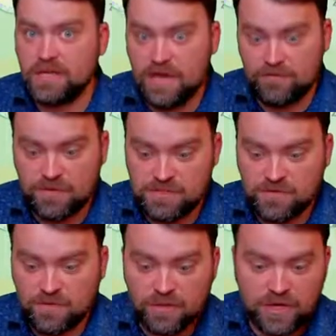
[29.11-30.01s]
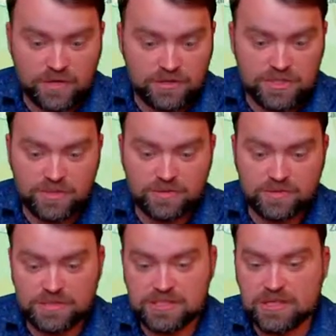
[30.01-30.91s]
Yeah, first of all, I'm gonna show you
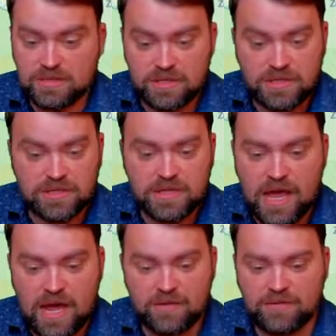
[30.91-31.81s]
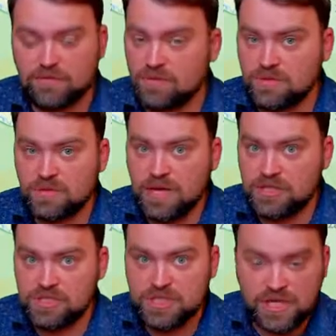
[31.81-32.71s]
the timeline, how the front
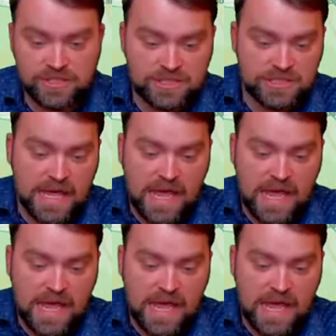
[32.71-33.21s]
line changed